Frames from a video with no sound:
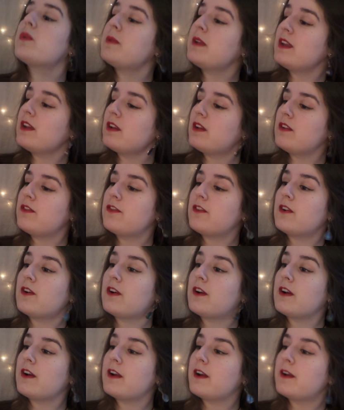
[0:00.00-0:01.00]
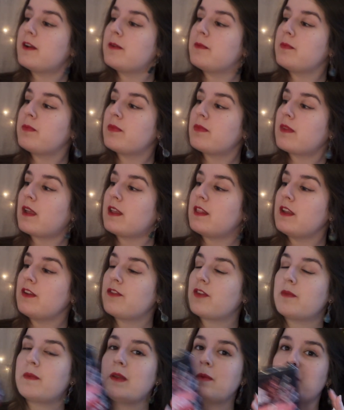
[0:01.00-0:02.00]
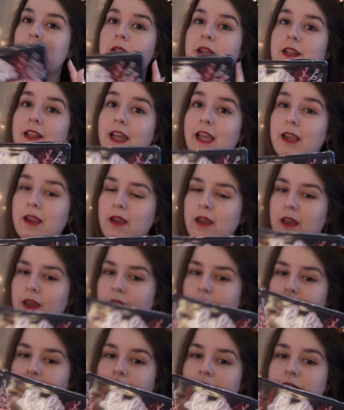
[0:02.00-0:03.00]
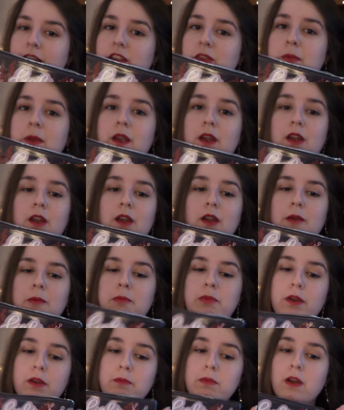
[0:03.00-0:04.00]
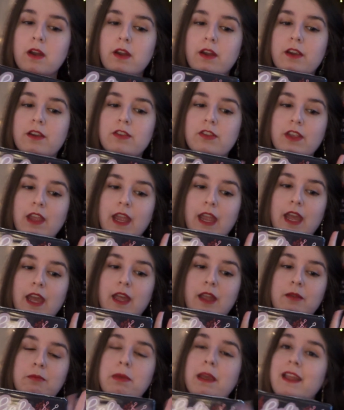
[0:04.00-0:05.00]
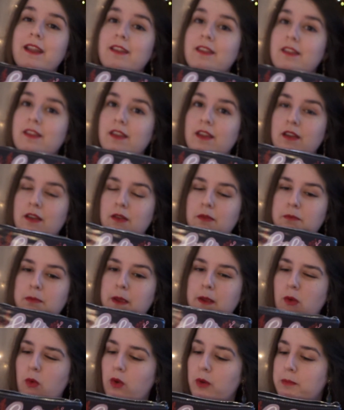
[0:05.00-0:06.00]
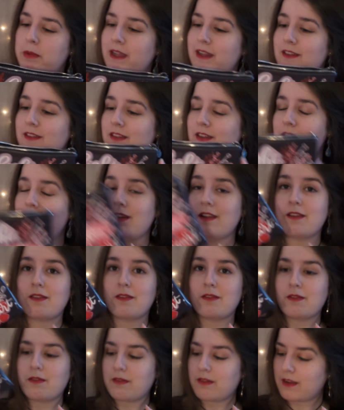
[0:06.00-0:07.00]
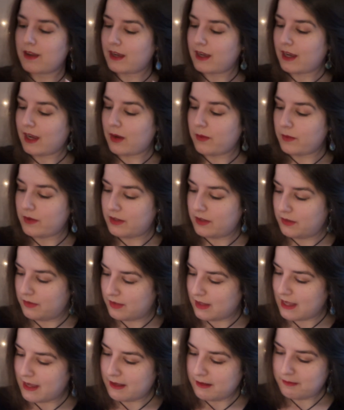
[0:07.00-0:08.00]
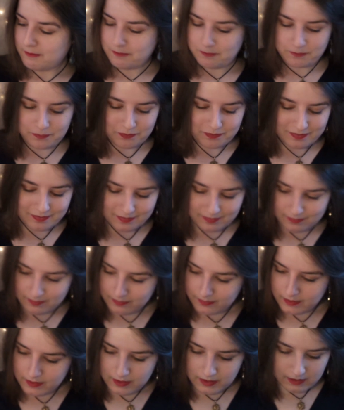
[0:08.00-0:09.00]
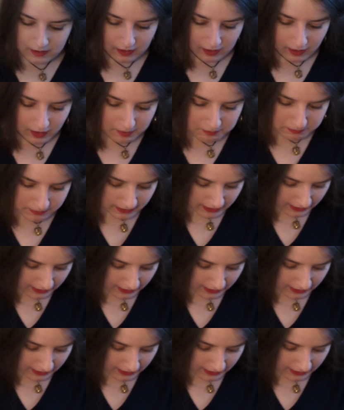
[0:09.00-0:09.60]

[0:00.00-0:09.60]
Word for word: will be good for, I think for me putting like my spare bookmarks and pens in, or pens in. Can't wait to use that. Up